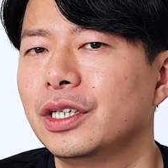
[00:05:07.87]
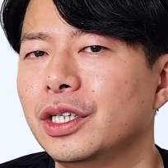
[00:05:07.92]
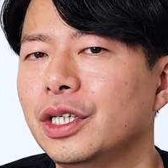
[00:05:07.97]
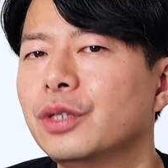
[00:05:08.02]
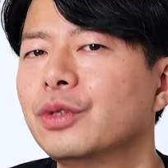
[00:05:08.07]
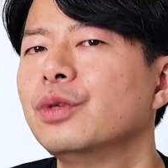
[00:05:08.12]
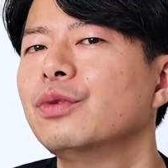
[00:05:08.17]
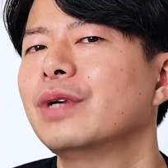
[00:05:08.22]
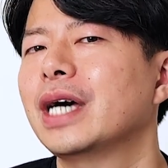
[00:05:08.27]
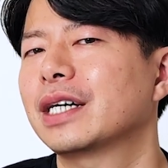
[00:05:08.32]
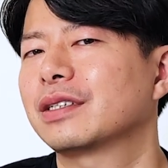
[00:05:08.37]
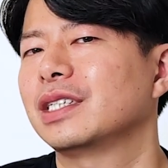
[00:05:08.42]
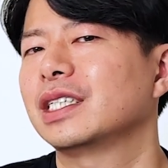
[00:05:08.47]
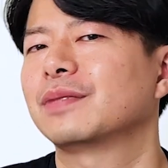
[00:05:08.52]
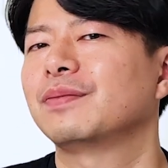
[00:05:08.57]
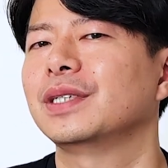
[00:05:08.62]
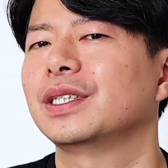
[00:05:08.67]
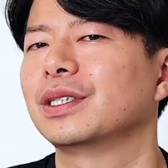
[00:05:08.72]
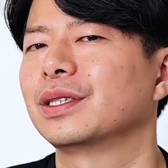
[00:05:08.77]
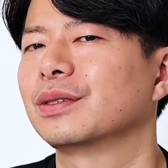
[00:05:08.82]
If you like this
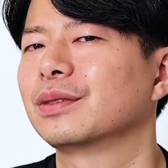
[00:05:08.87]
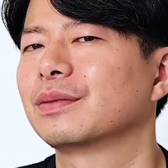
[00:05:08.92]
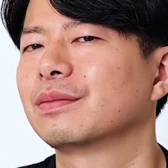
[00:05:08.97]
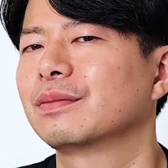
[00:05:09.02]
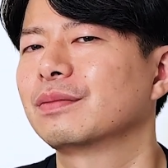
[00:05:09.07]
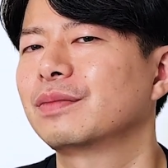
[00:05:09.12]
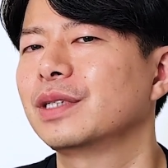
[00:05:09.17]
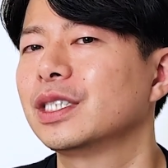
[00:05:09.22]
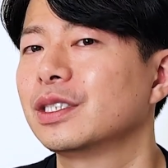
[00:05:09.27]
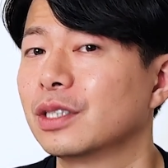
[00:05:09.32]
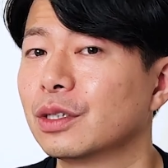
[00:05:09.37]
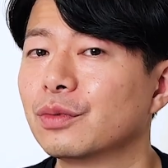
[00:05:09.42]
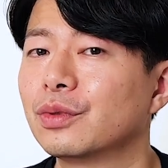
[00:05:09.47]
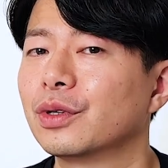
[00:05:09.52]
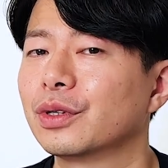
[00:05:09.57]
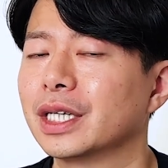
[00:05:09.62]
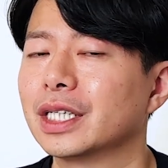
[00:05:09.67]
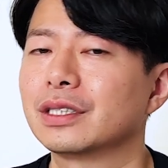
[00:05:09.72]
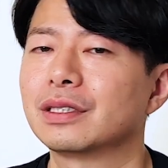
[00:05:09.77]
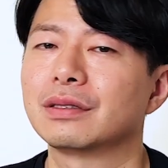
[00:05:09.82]
video, please don't
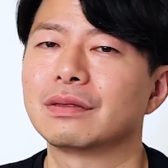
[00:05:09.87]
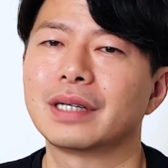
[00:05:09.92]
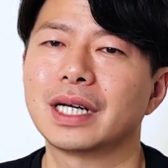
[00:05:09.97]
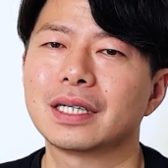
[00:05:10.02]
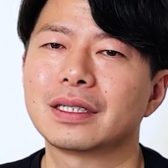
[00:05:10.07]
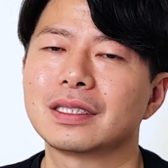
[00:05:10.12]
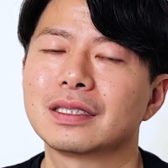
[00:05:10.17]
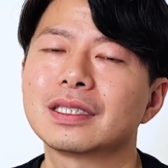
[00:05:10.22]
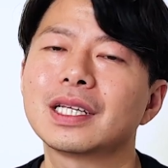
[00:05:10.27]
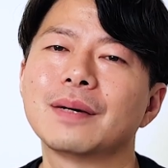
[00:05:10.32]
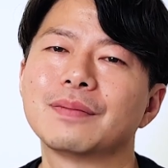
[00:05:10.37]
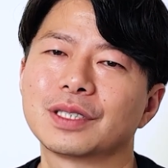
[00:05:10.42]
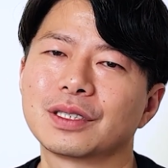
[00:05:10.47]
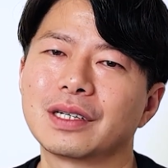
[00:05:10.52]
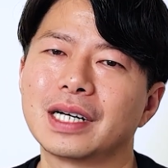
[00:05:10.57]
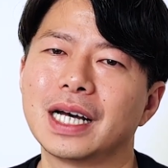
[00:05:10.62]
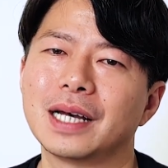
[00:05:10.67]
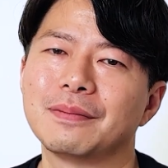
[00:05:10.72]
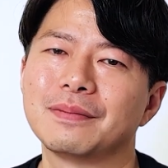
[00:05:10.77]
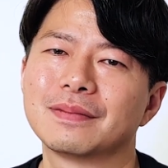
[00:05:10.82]
forget to like and
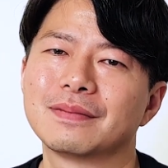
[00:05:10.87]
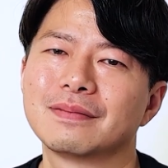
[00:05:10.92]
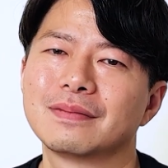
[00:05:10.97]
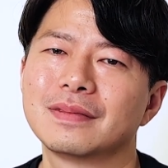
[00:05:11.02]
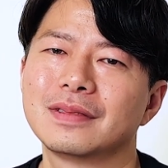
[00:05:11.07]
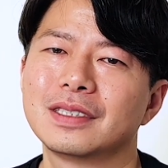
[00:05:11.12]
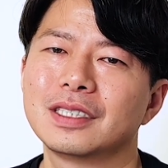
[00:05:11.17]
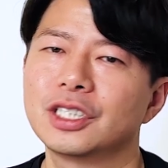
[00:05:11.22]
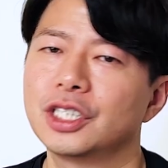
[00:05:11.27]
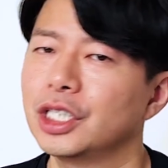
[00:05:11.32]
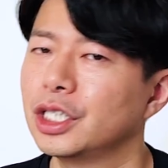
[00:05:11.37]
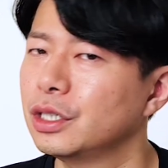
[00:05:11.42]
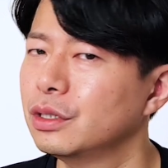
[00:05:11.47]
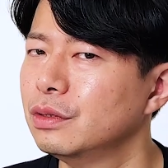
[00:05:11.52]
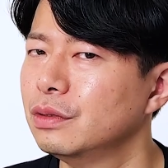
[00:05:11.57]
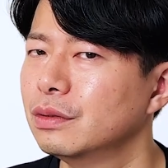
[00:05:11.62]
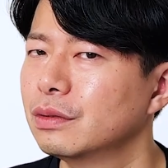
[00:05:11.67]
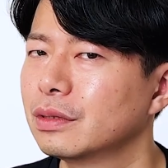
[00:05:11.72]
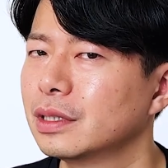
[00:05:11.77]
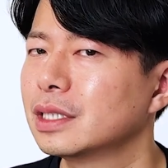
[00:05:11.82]
subscribe. See
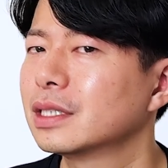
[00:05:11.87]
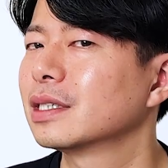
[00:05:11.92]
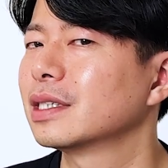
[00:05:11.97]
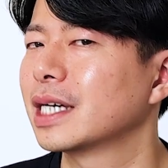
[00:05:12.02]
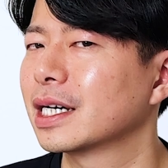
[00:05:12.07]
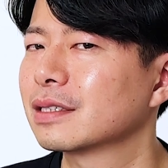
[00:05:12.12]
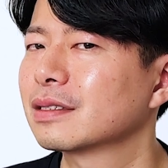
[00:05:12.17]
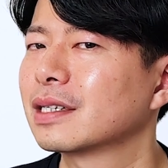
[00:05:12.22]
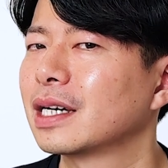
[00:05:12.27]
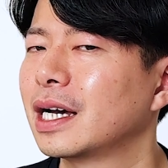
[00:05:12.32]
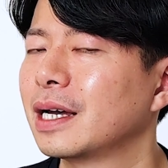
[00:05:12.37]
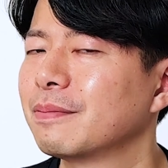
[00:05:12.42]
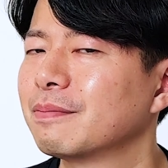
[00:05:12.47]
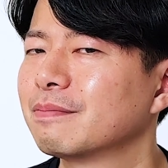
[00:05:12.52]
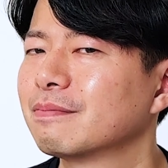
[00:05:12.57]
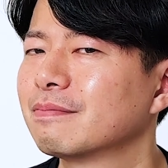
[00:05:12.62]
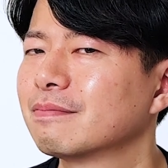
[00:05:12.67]
you in the next time.